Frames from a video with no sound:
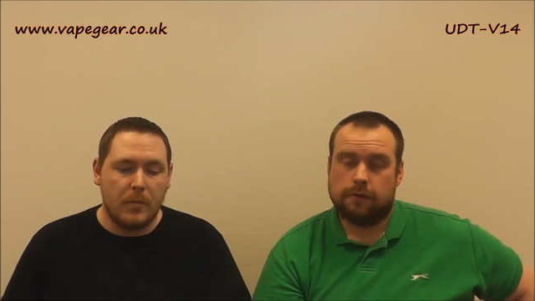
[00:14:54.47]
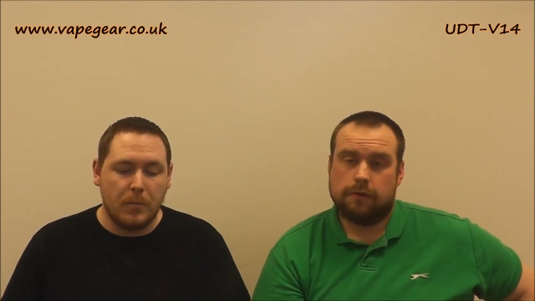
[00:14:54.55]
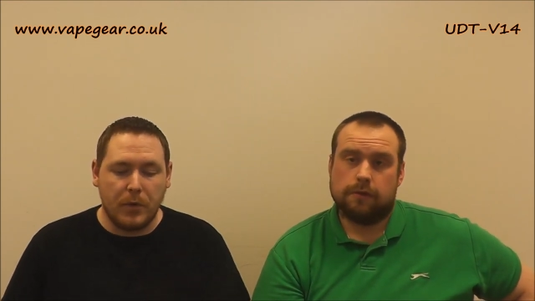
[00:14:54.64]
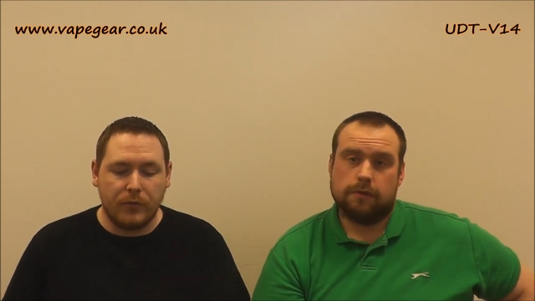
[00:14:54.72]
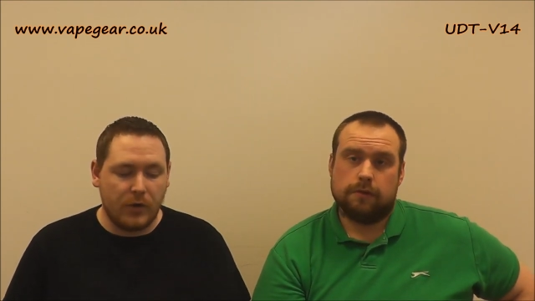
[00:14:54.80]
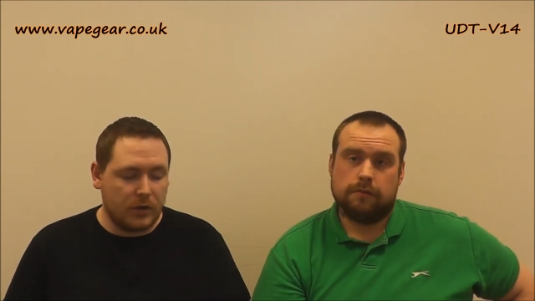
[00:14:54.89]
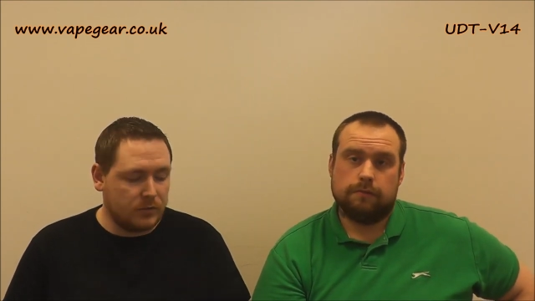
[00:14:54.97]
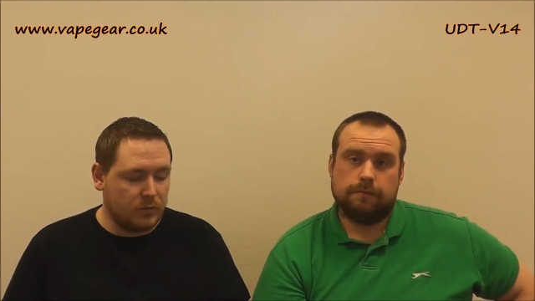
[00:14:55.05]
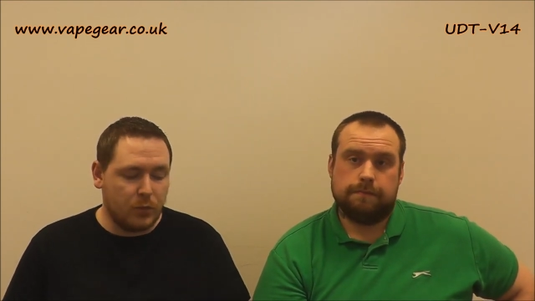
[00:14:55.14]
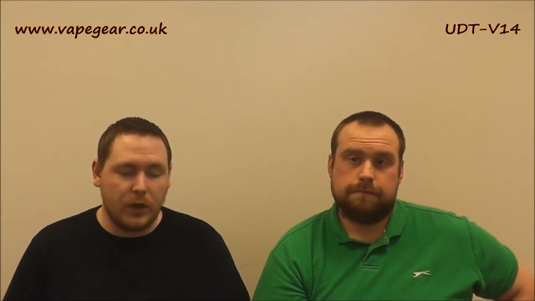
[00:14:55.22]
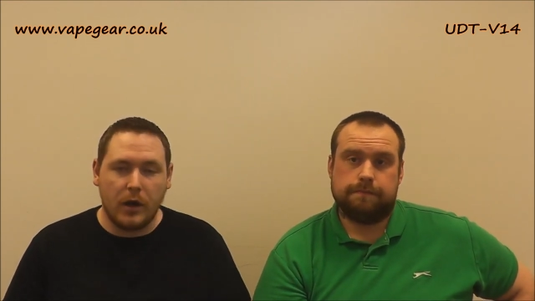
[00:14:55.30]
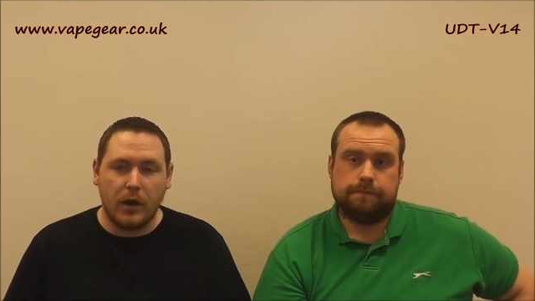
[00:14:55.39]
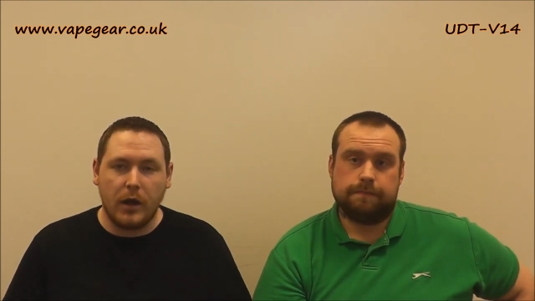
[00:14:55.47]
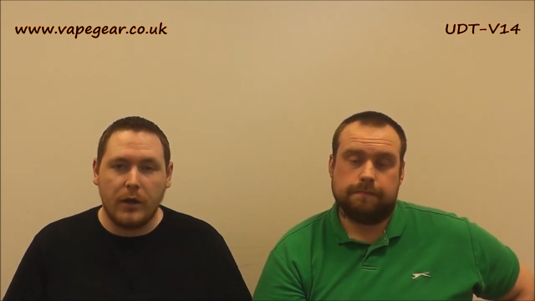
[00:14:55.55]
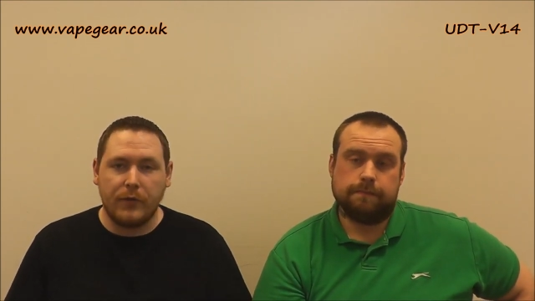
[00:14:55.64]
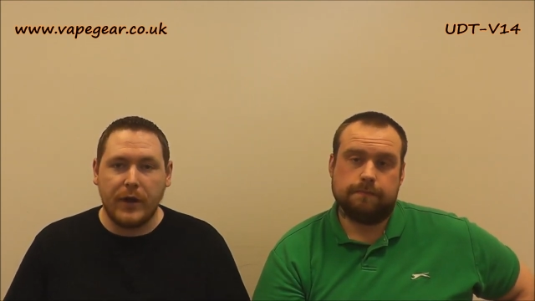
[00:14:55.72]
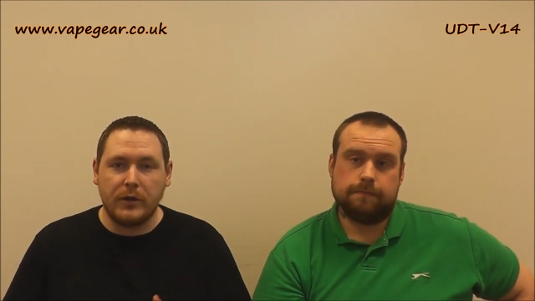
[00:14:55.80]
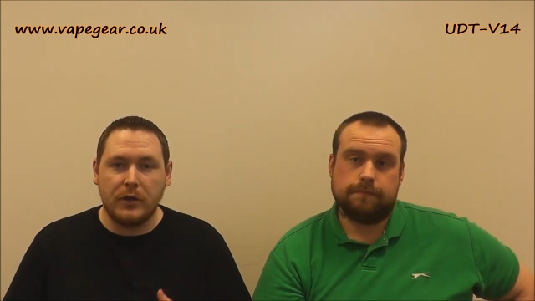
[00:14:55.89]
Speaker 1: But for us, we kind of like
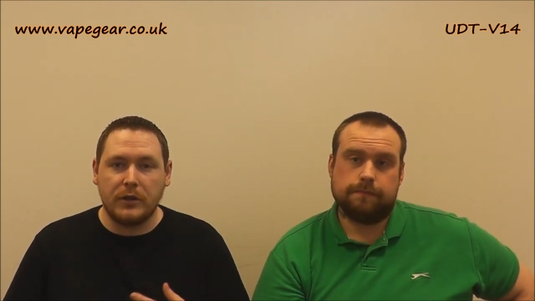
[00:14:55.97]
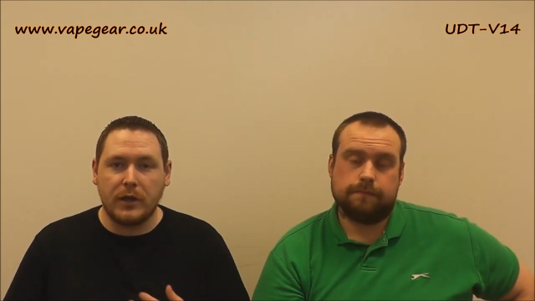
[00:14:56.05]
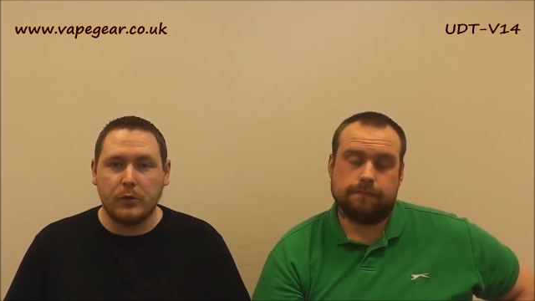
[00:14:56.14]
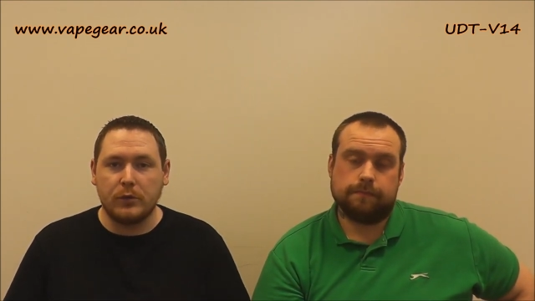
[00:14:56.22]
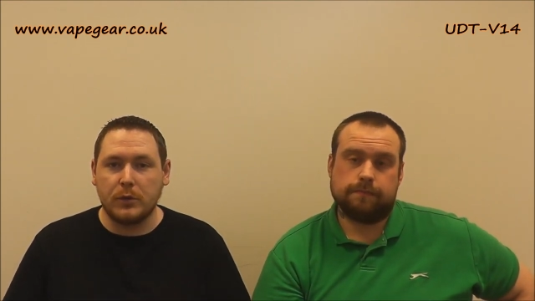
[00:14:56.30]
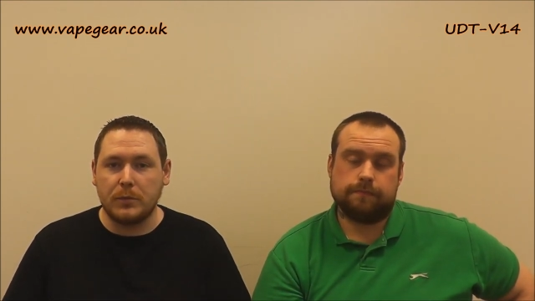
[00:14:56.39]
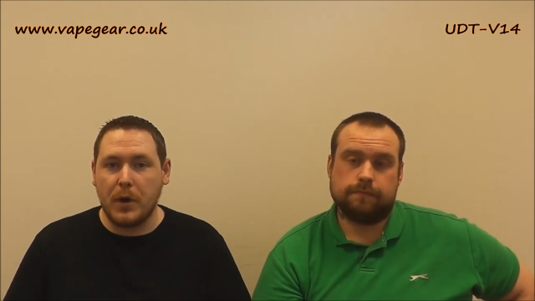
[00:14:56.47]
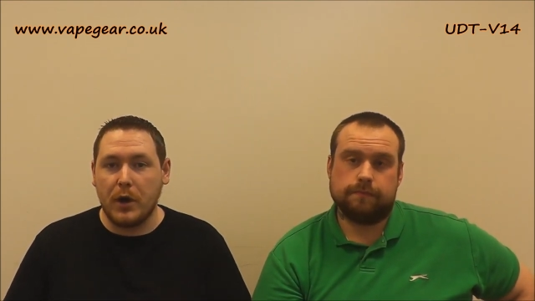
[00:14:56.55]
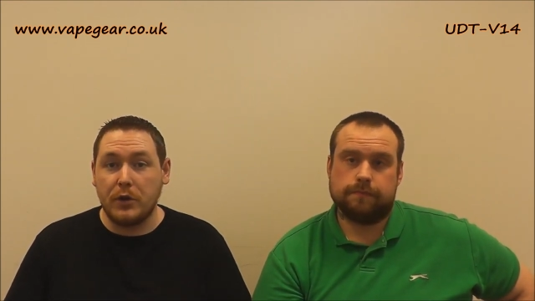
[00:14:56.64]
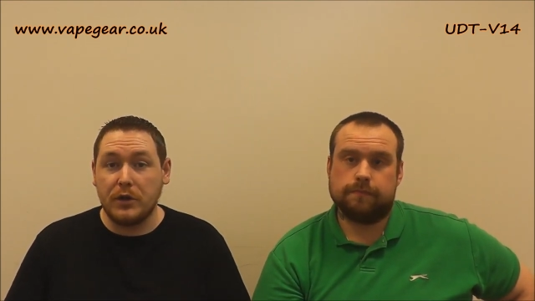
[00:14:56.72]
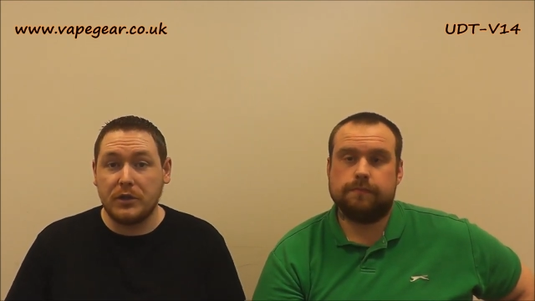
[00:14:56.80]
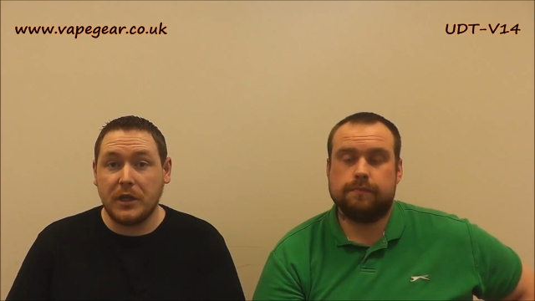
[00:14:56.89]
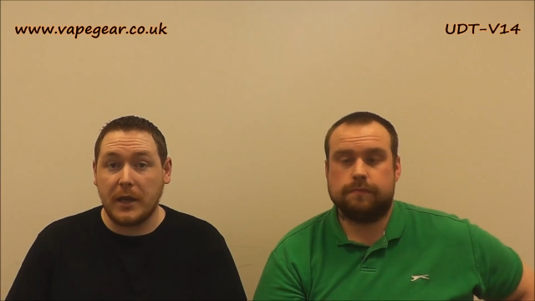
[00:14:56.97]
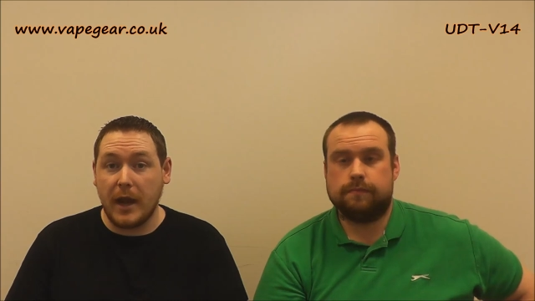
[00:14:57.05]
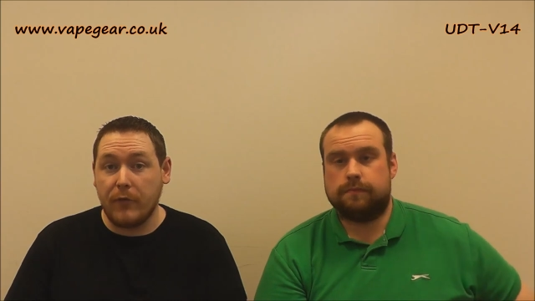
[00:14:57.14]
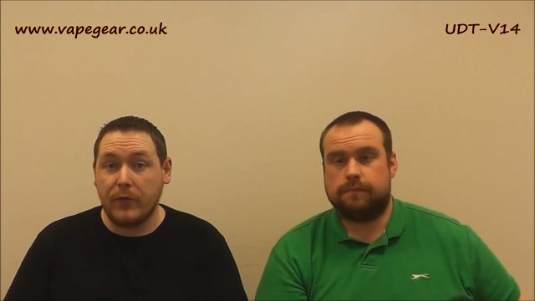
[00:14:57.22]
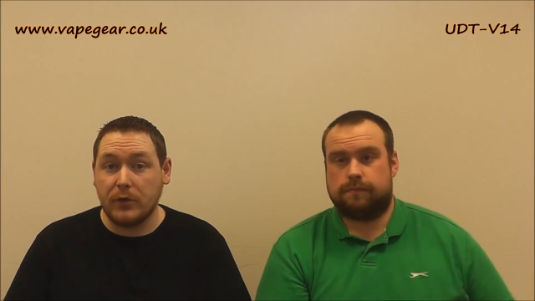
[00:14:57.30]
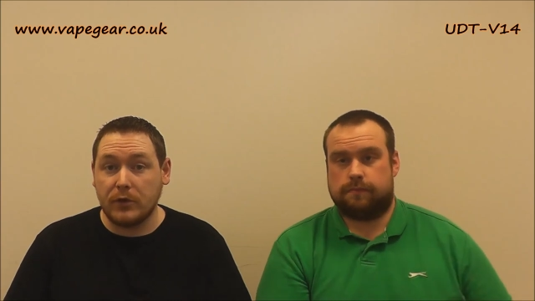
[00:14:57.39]
the fact you can take the switch apart and you can see
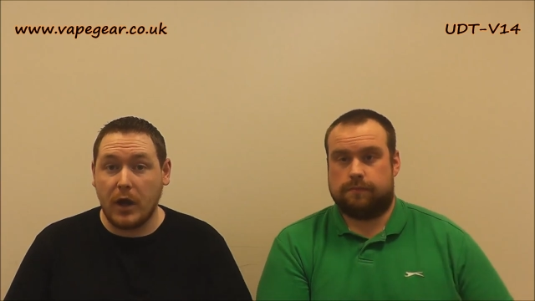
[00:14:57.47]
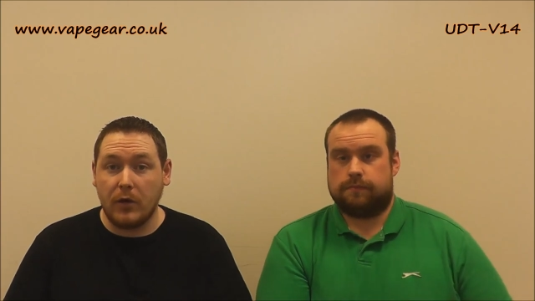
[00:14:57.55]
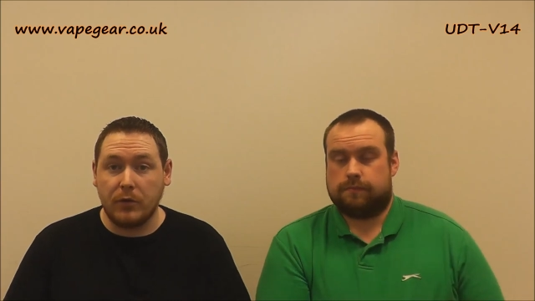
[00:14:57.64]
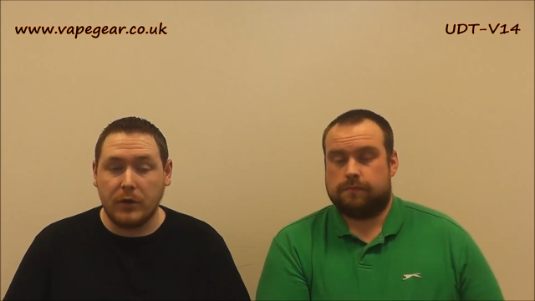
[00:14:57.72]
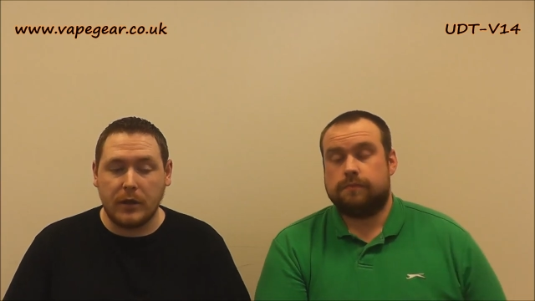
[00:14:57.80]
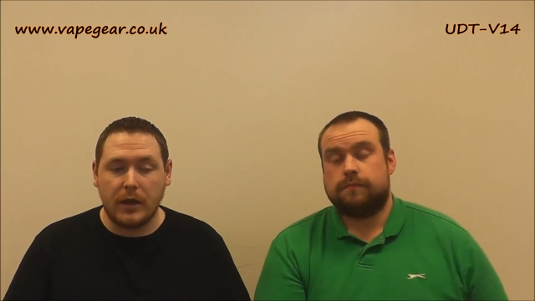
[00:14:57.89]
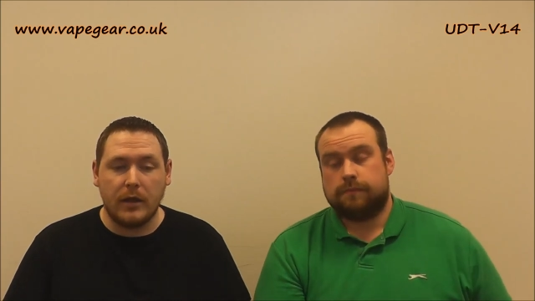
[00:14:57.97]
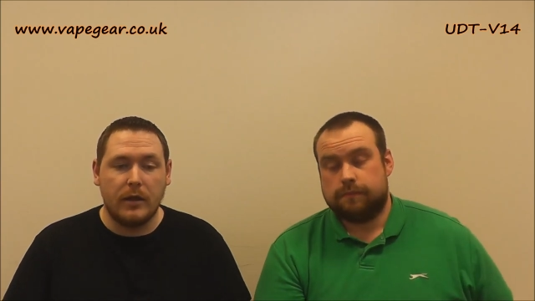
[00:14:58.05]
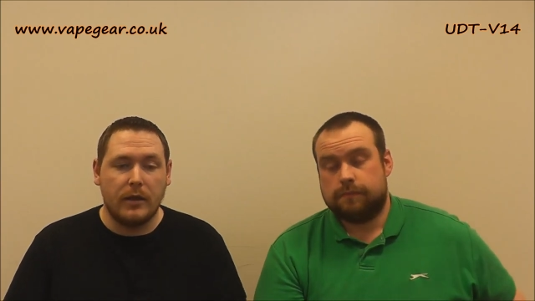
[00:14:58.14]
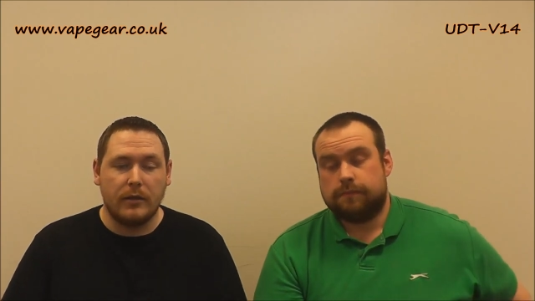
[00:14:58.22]
everything that's going on in there.